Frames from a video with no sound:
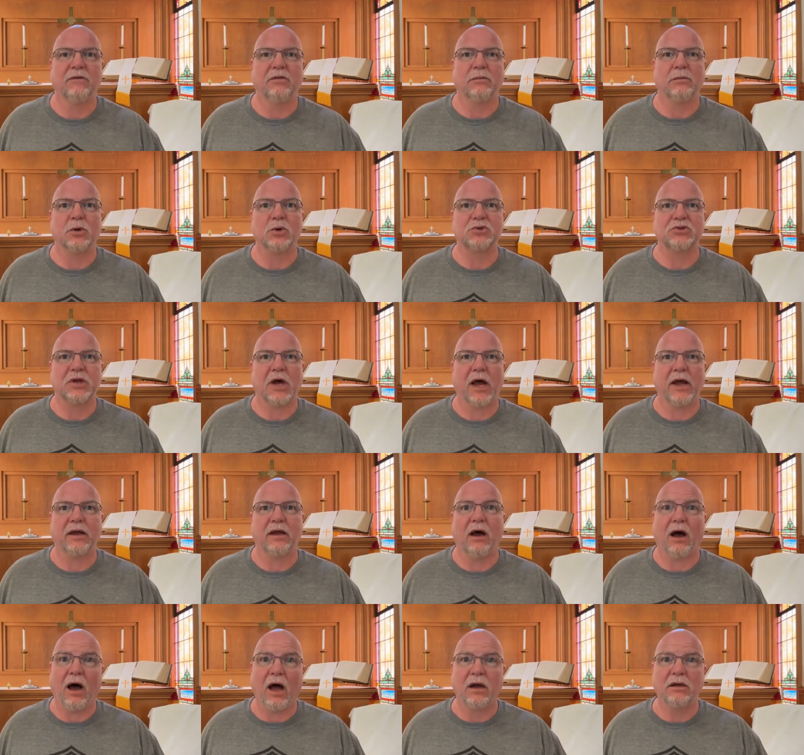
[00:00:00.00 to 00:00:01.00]
of the Most High
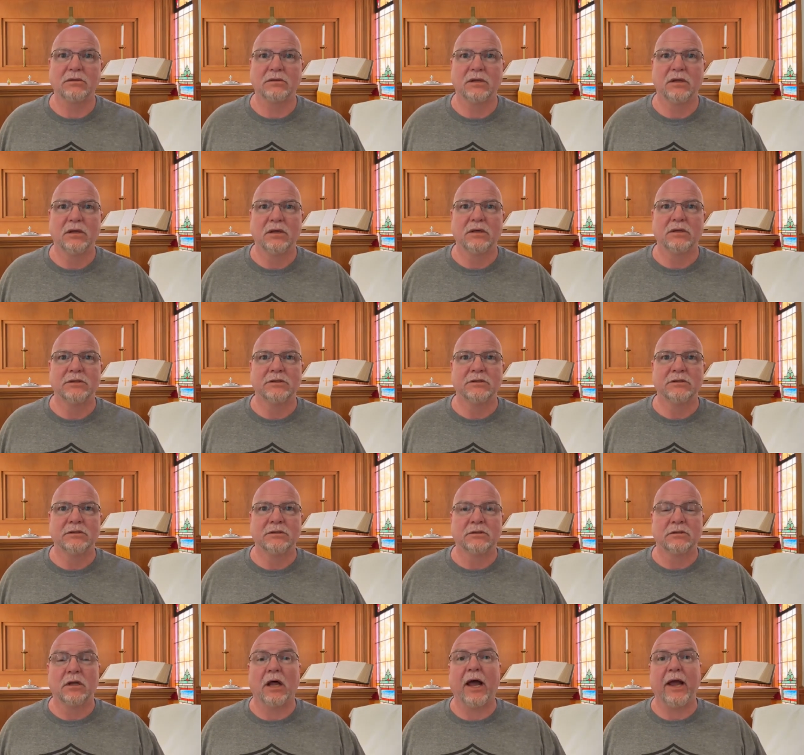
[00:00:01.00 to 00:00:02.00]
God,
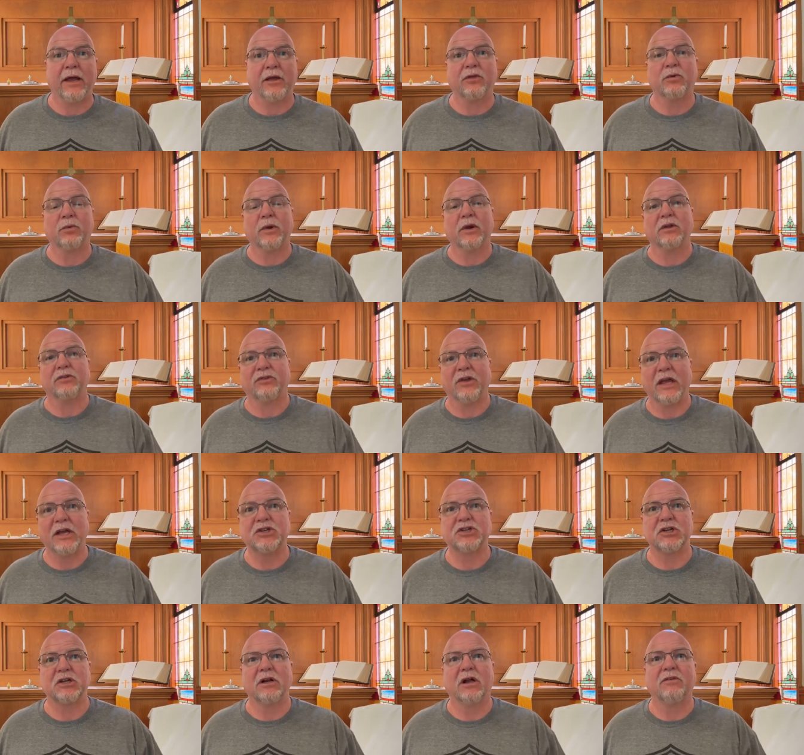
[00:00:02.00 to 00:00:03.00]
like the
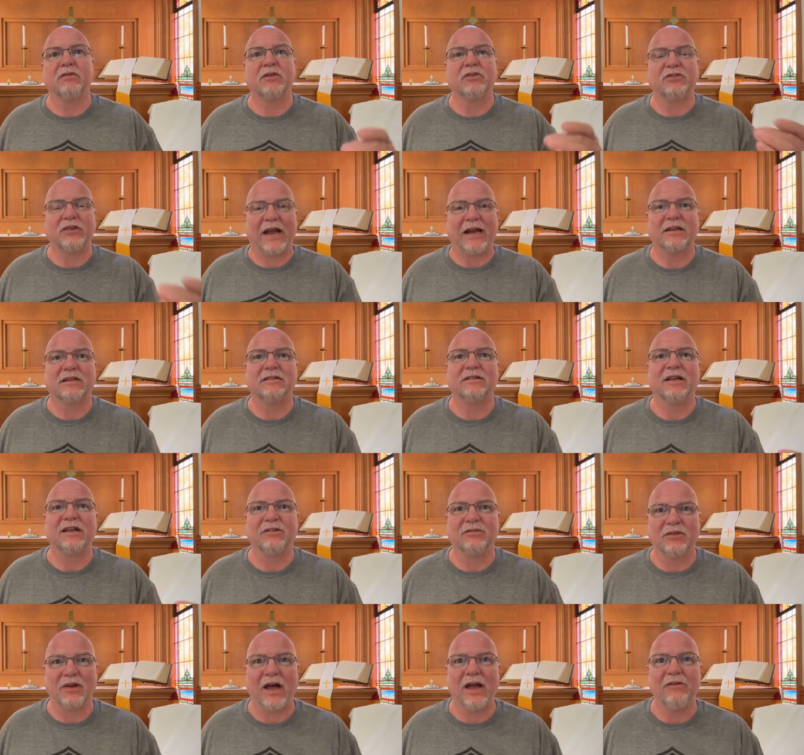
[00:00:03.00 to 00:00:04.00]
realization of the
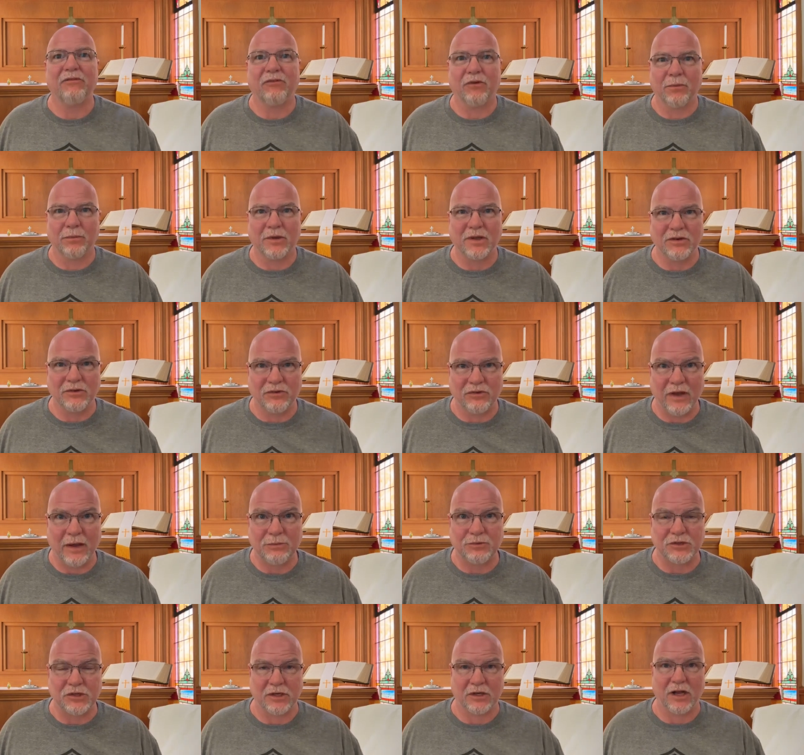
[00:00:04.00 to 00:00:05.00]
sanctity of life from
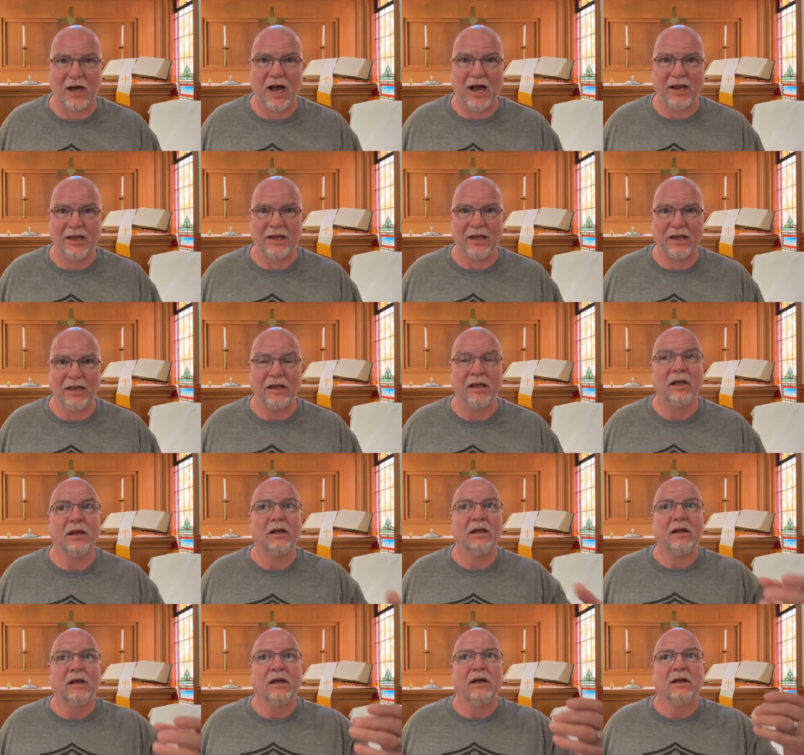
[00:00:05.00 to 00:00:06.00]
conception, i.e.,
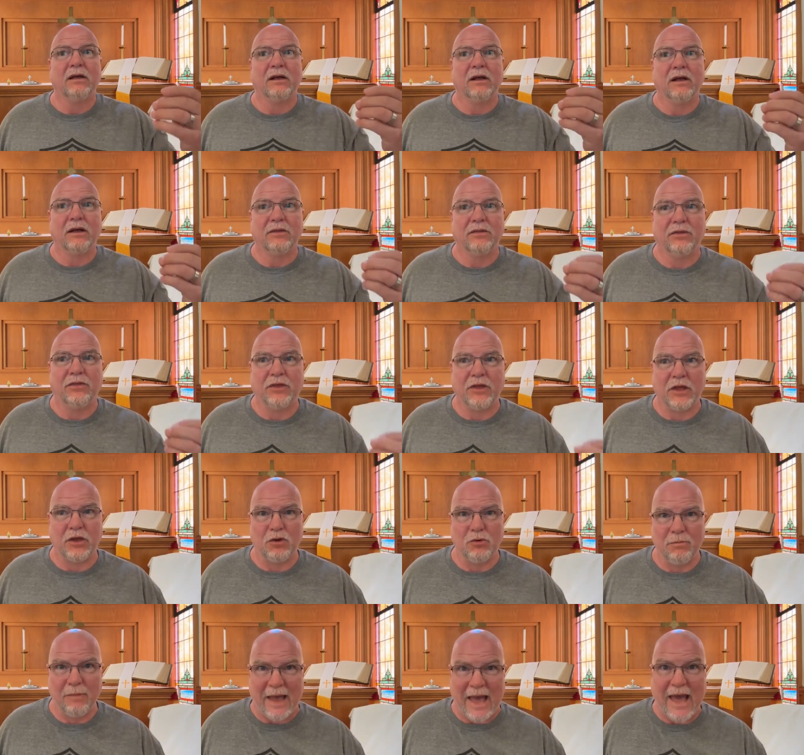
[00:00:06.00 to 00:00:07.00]
the
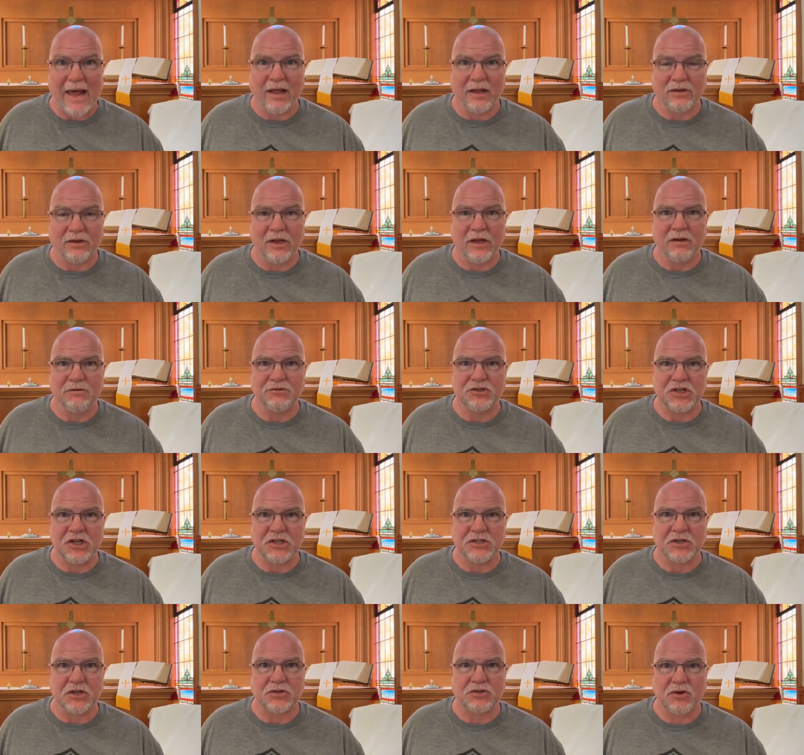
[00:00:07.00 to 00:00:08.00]
humanity of
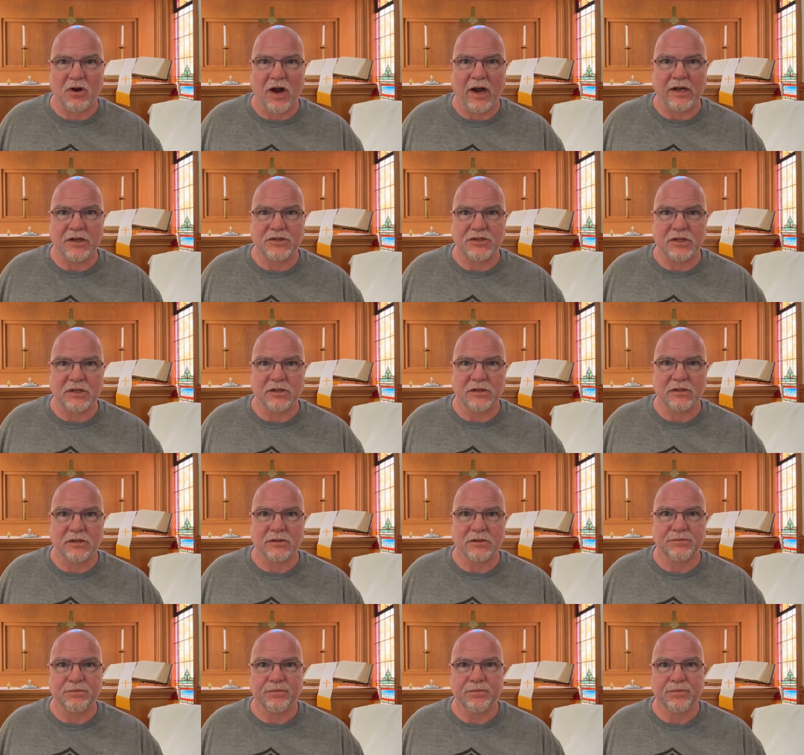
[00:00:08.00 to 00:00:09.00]
Jesus Christ.
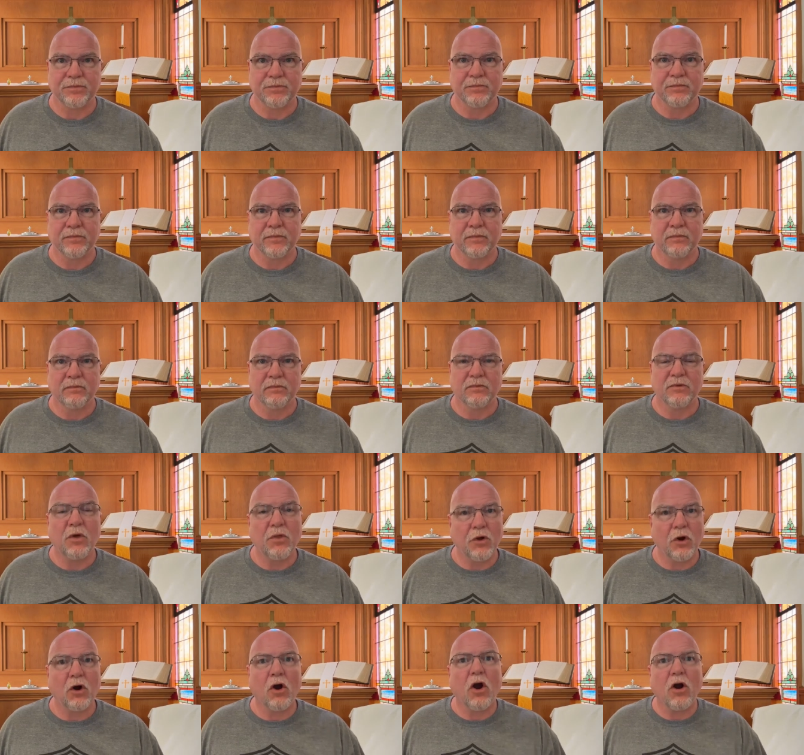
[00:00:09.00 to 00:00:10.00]

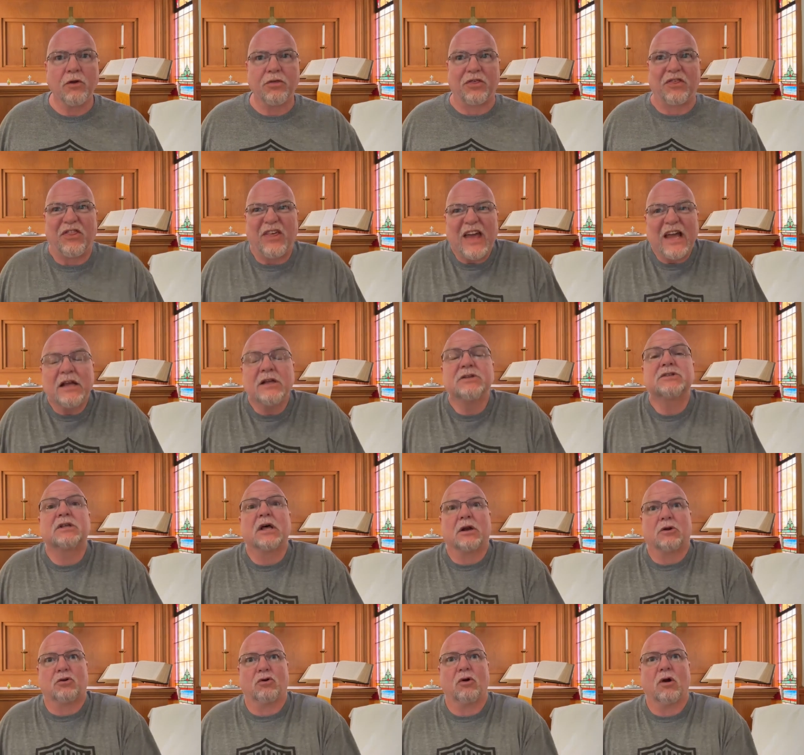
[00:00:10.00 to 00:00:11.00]
So there are
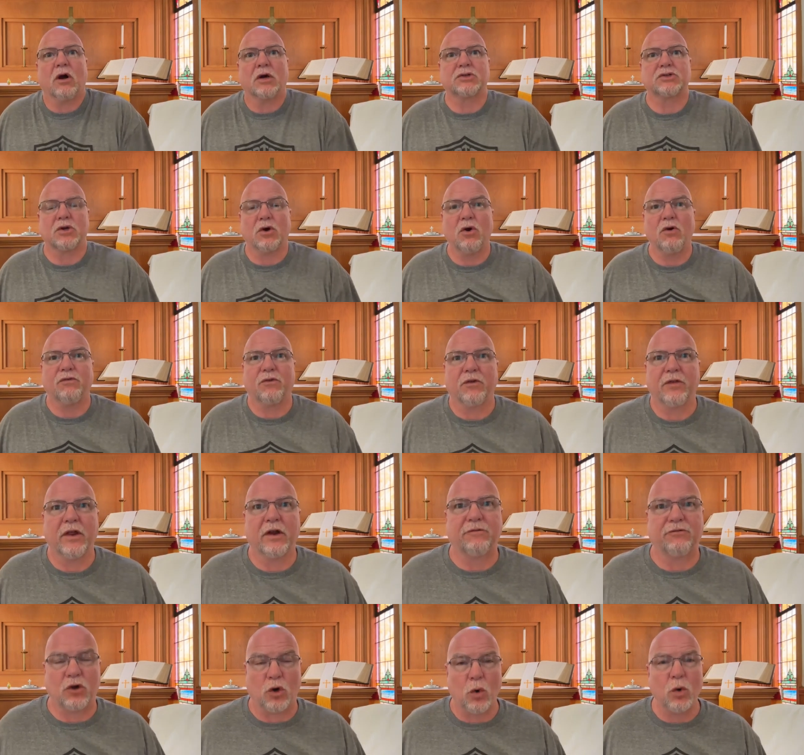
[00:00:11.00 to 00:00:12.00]
things that cross over
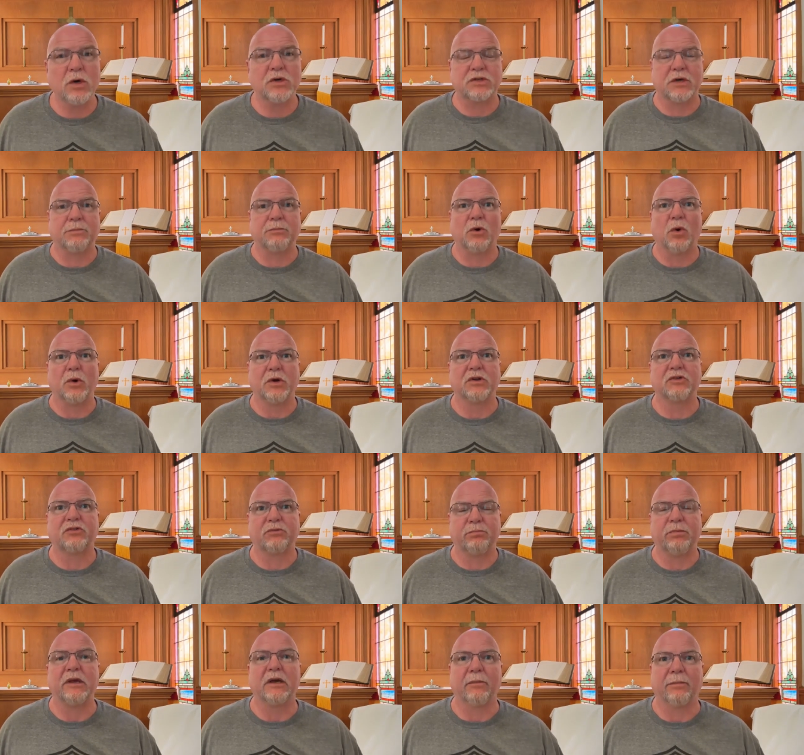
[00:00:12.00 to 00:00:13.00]
that, of course, I'm going to
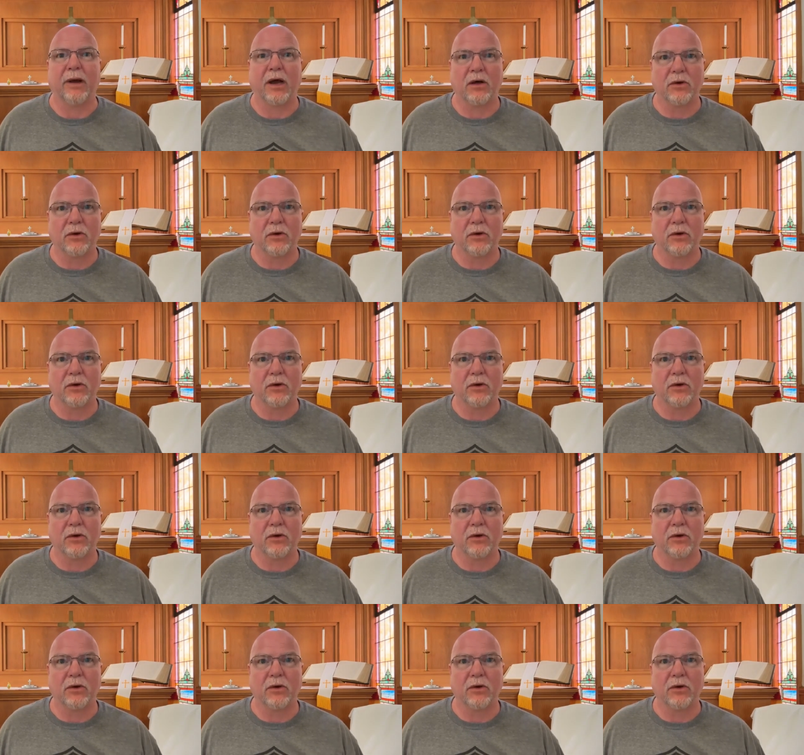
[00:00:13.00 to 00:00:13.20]
speak